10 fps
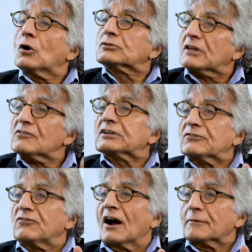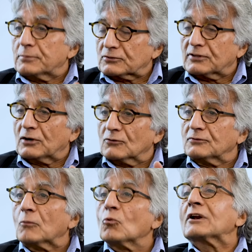75% of
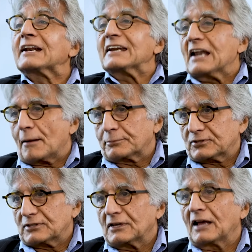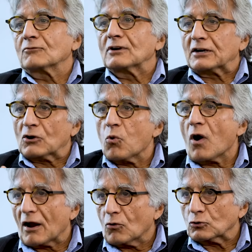them will relapse and will
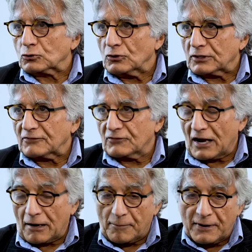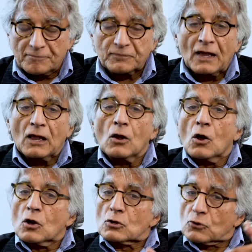require alternative therapy.
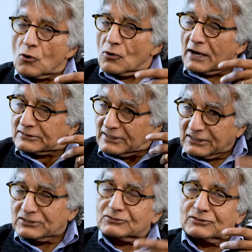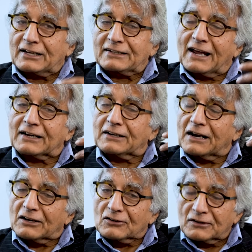So it's interesting that
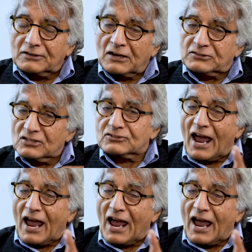uh, just